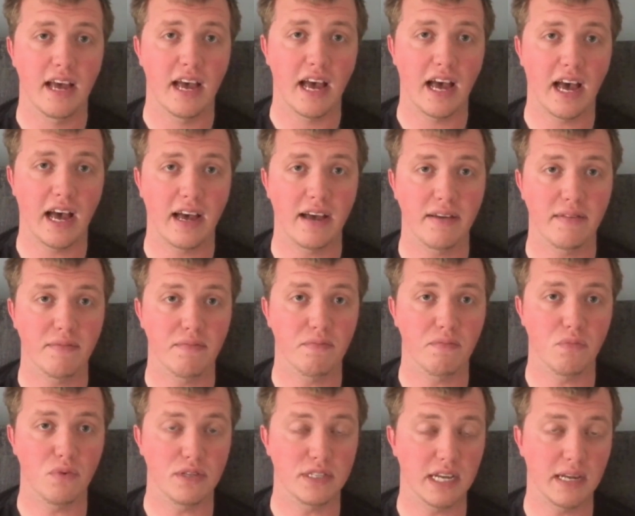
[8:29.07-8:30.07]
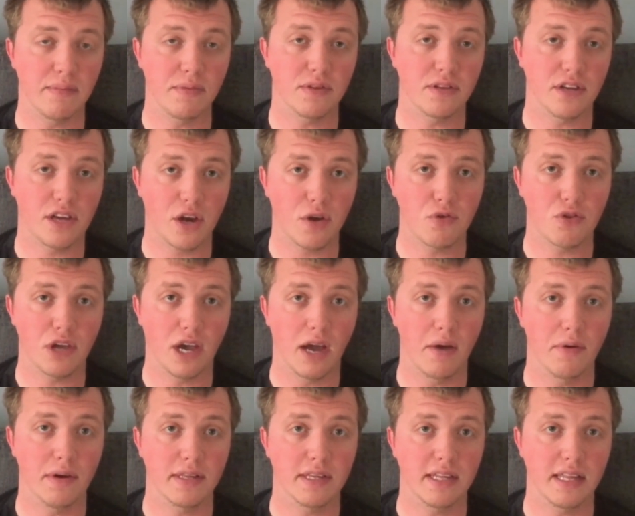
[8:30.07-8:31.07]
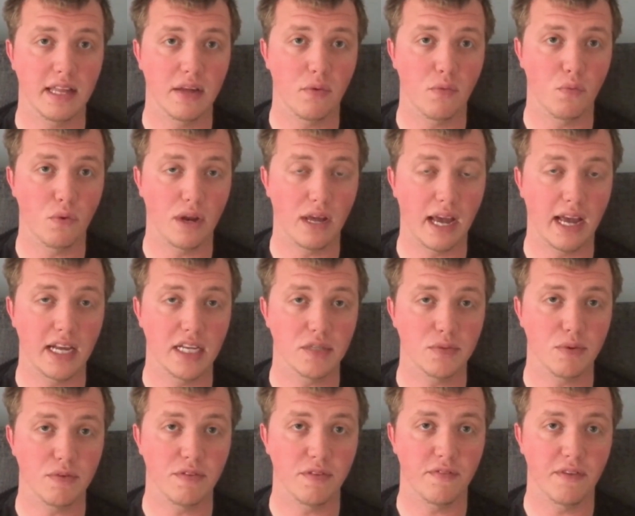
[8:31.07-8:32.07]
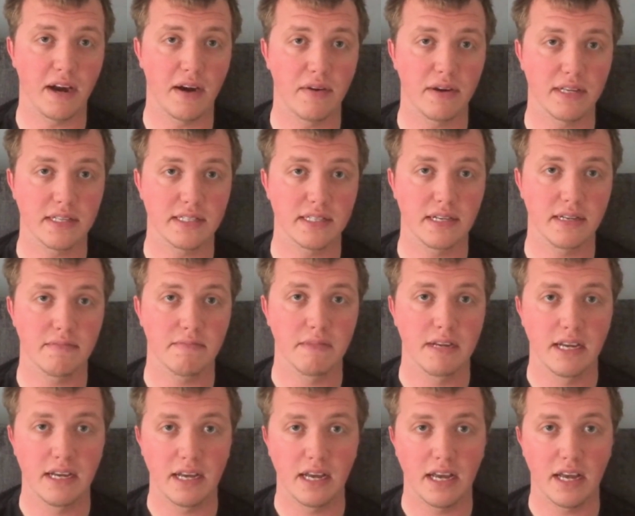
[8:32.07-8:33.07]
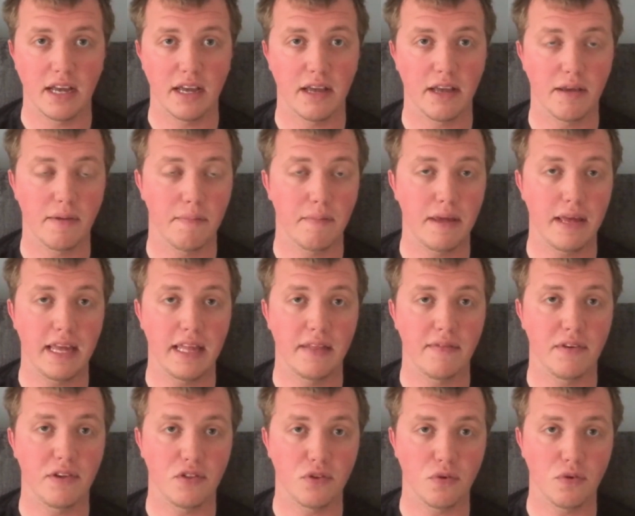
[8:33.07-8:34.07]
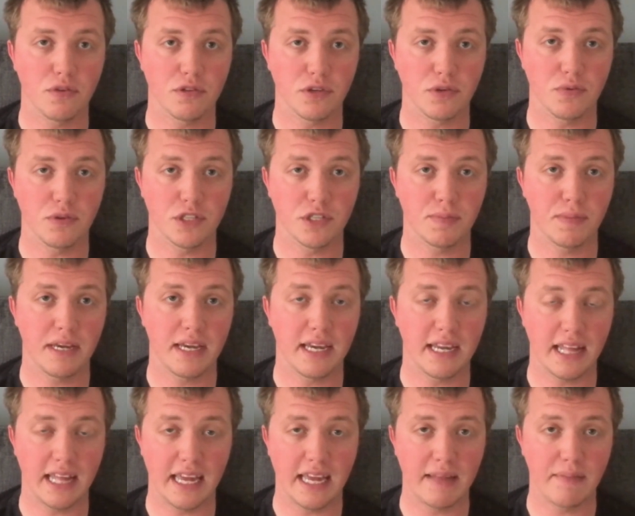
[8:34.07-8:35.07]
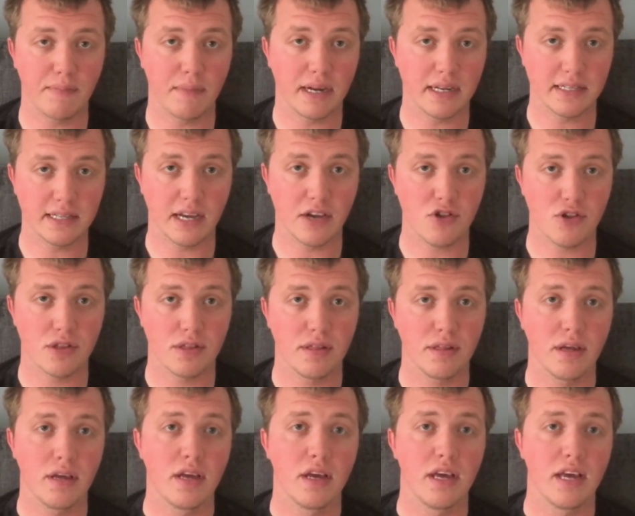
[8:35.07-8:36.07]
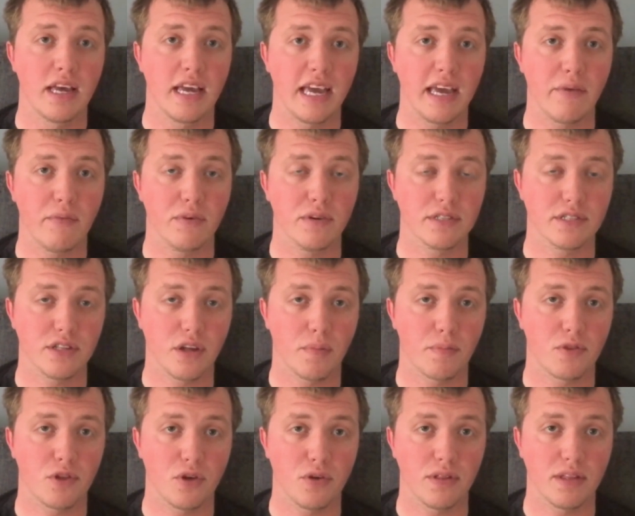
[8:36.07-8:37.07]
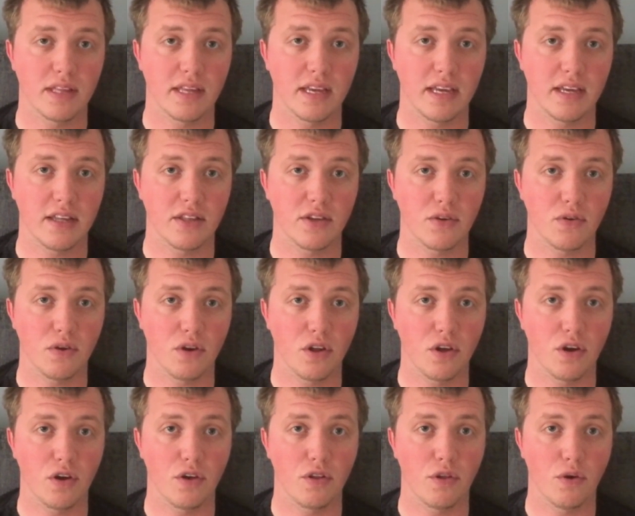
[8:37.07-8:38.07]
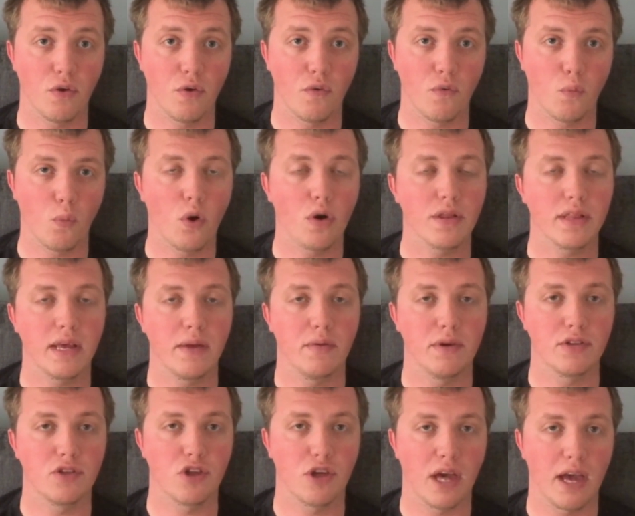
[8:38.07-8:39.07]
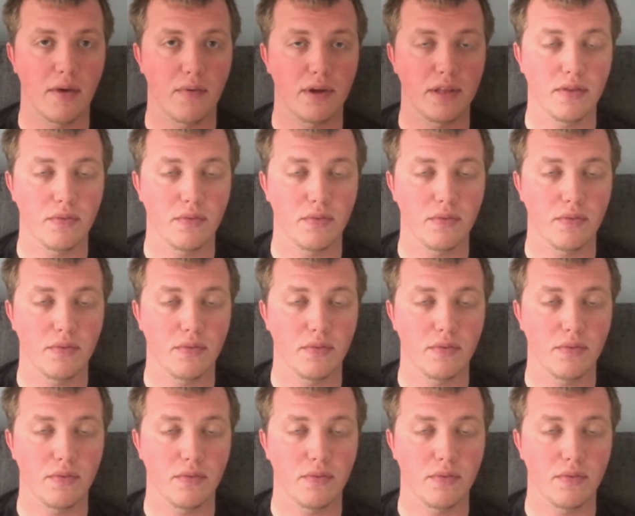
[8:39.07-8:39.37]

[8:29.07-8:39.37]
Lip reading: I was able to co-chair it and liaise with the various individuals who were speaking in my session. It was an opportunity to learn what they were sharing,